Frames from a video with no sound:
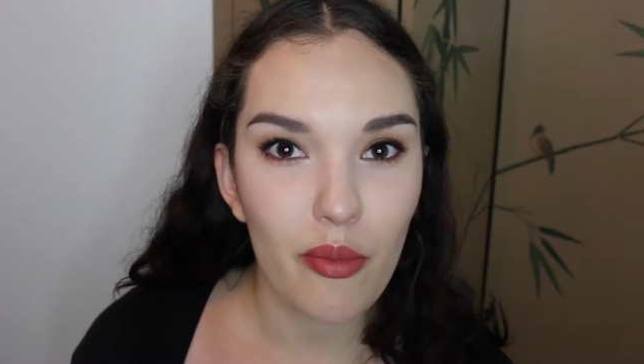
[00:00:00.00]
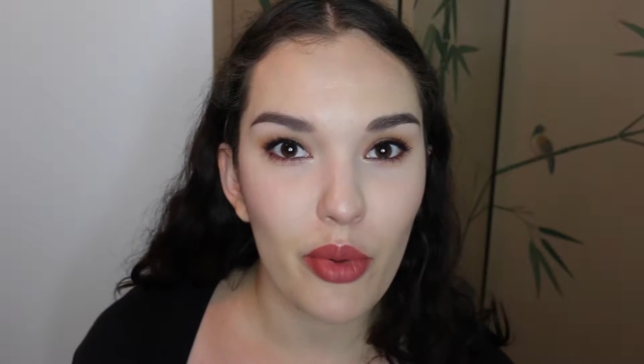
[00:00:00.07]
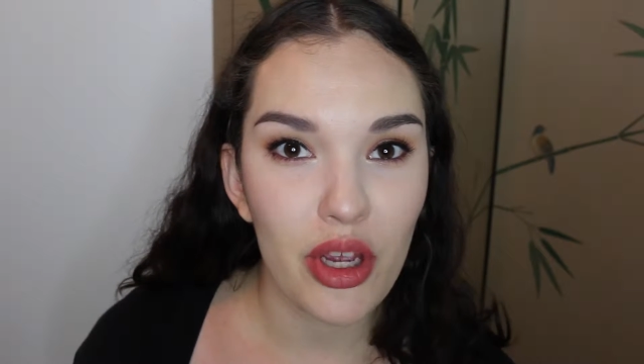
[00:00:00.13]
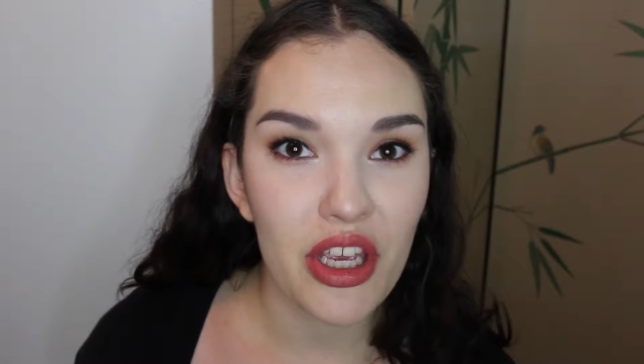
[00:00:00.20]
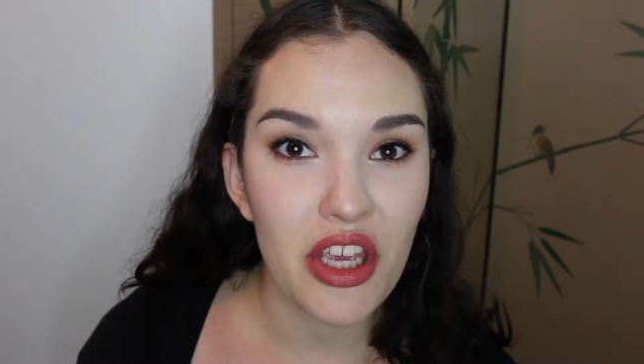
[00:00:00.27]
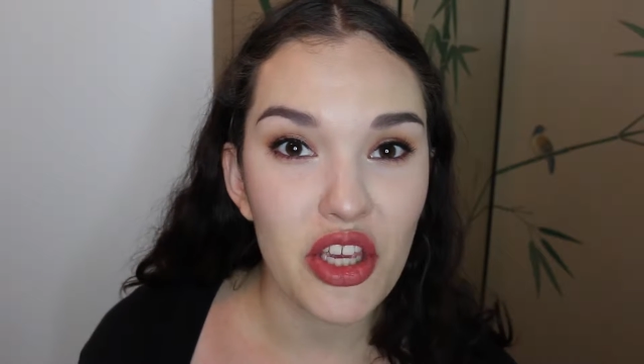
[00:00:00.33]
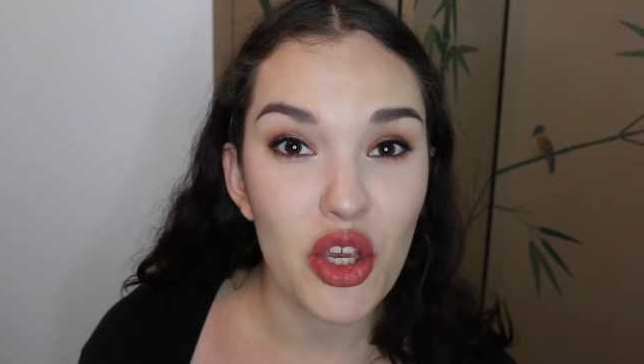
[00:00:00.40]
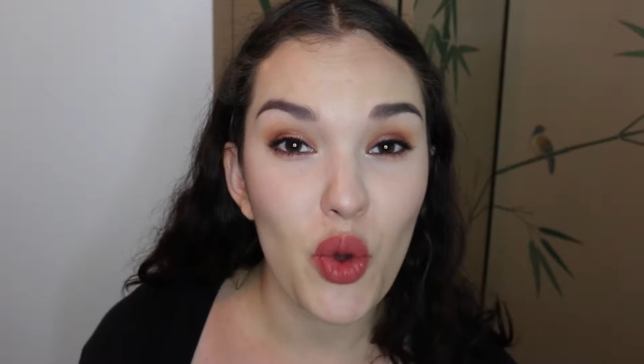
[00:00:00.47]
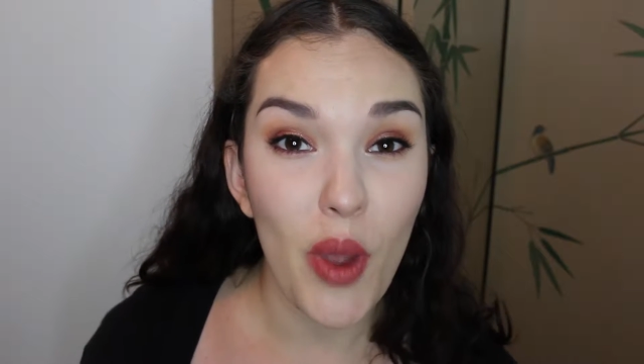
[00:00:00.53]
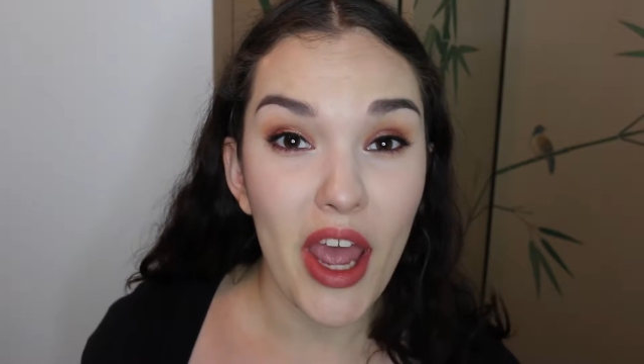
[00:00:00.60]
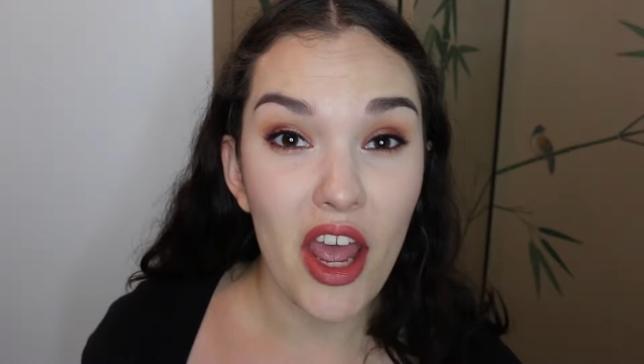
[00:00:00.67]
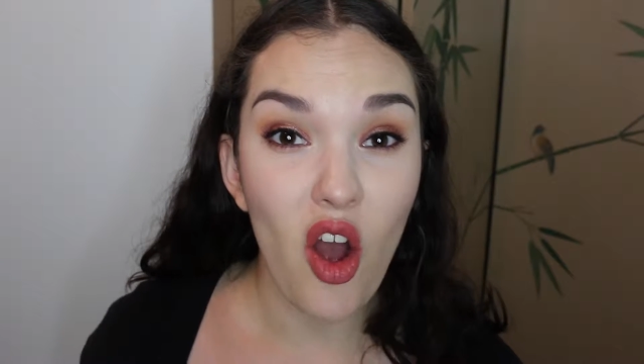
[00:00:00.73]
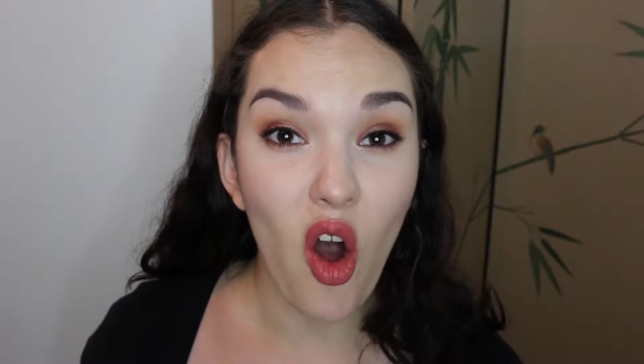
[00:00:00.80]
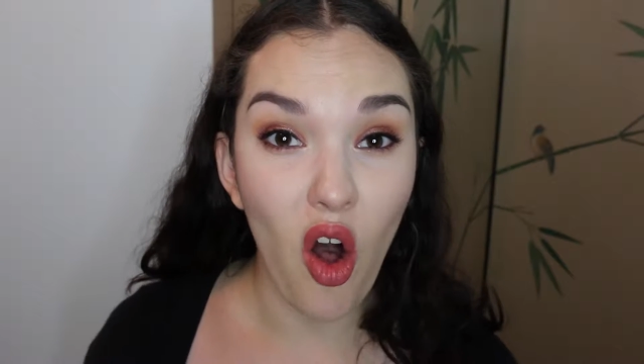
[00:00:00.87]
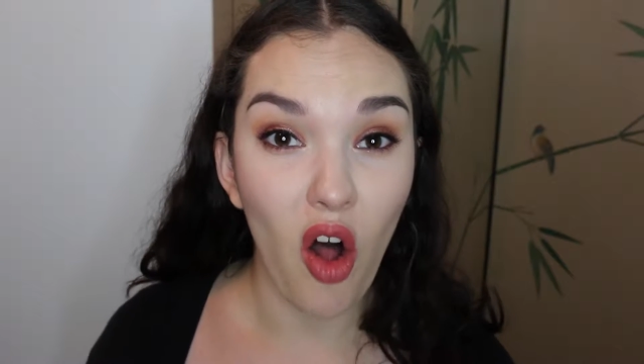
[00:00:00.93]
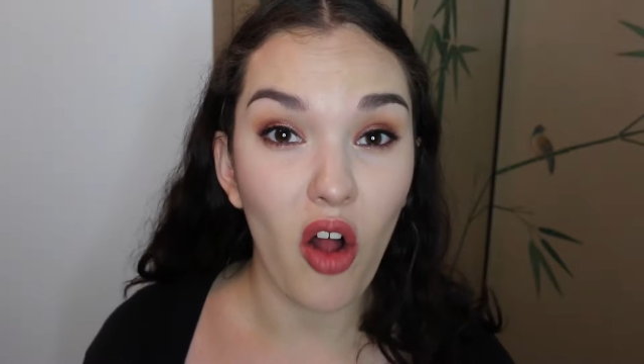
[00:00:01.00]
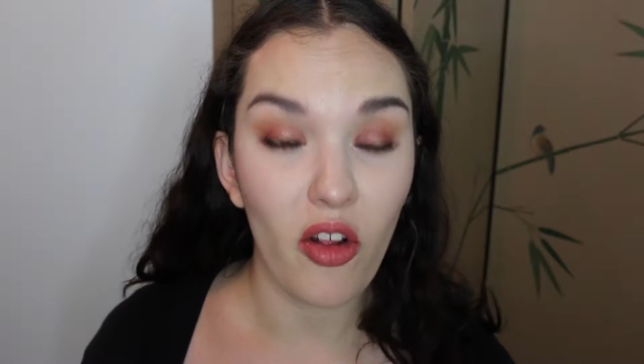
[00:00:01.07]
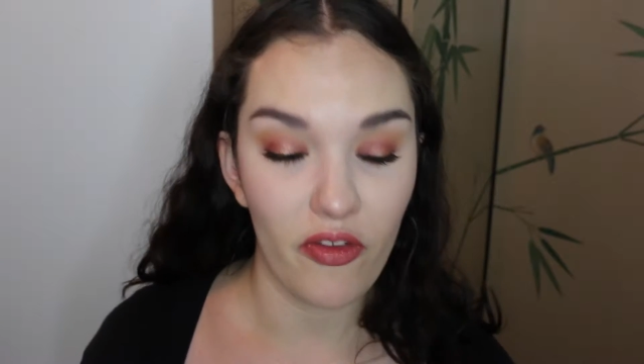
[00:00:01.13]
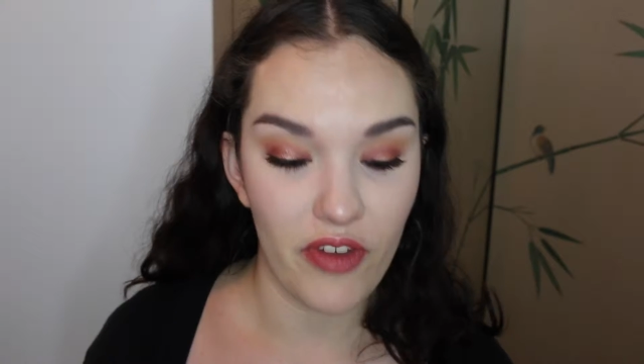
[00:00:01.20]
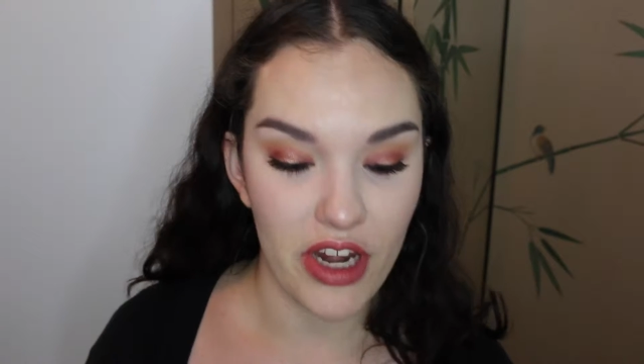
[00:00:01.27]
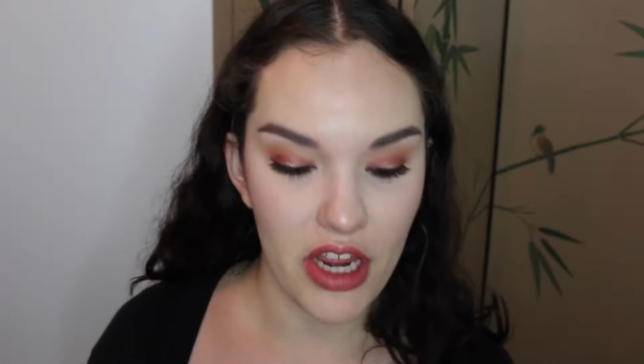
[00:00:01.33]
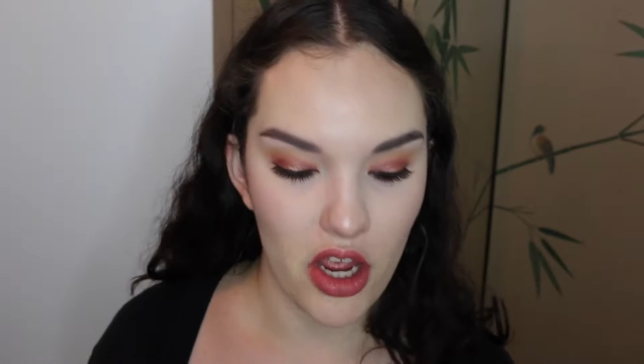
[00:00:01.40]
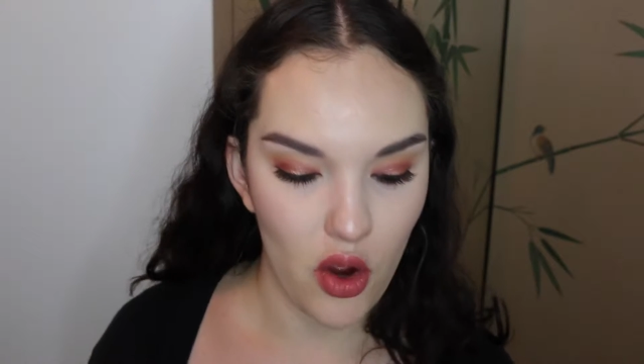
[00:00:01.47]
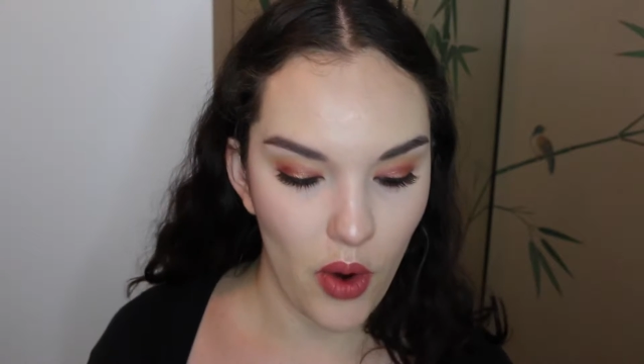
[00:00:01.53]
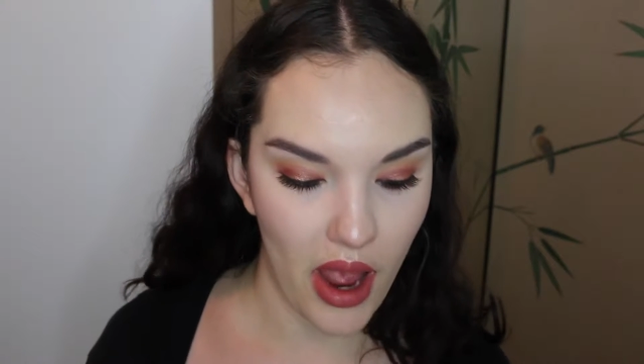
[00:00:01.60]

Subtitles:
bringing you a haul video.